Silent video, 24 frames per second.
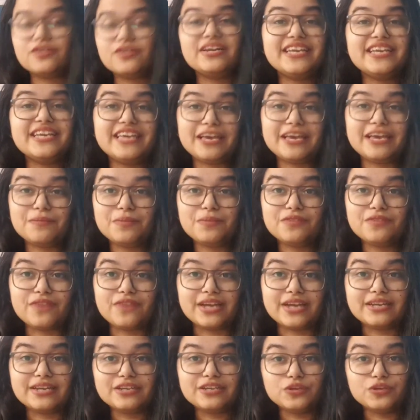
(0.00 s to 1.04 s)
really gave me
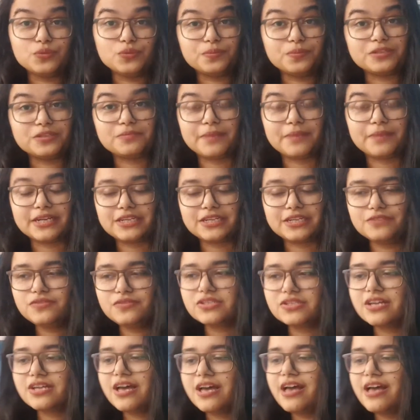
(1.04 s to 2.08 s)
very new
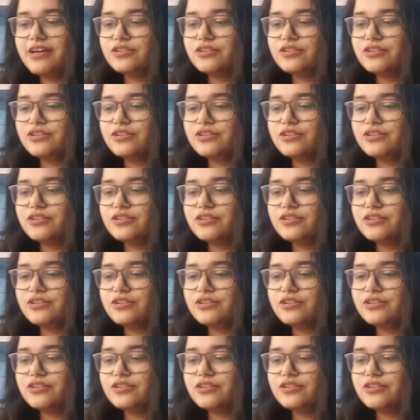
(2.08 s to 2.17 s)
perspectives.